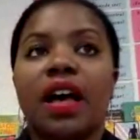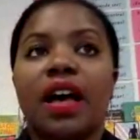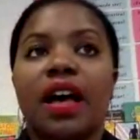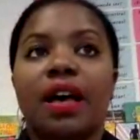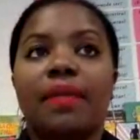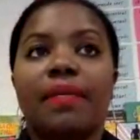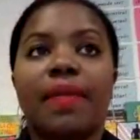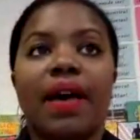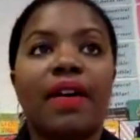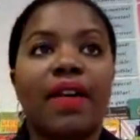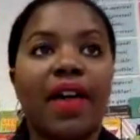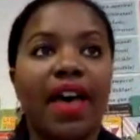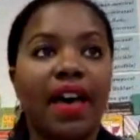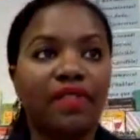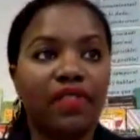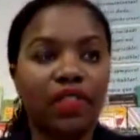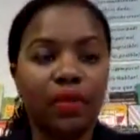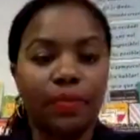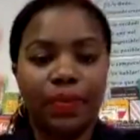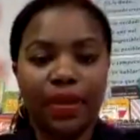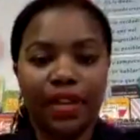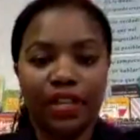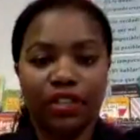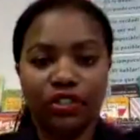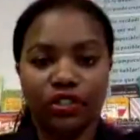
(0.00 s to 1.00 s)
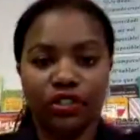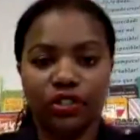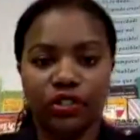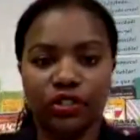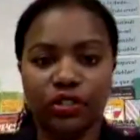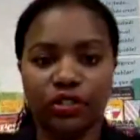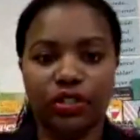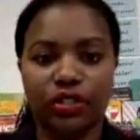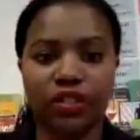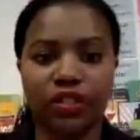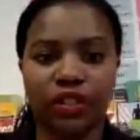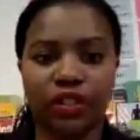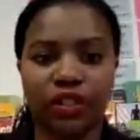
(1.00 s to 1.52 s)
I'll have the pictures,
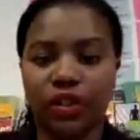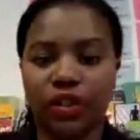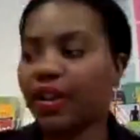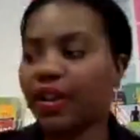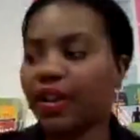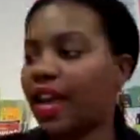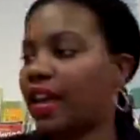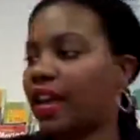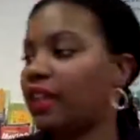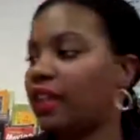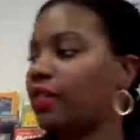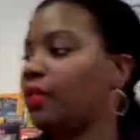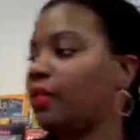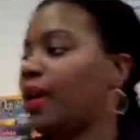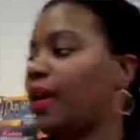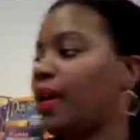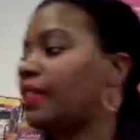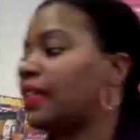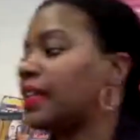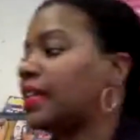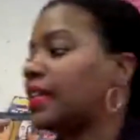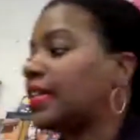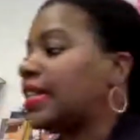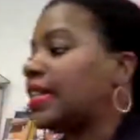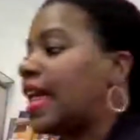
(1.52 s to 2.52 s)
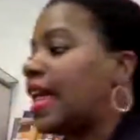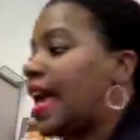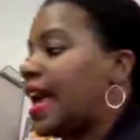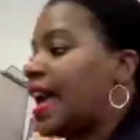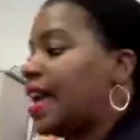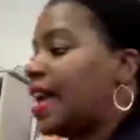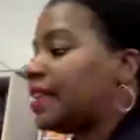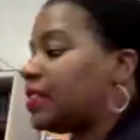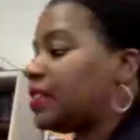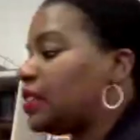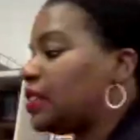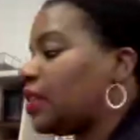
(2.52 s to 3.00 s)
kind of around the class.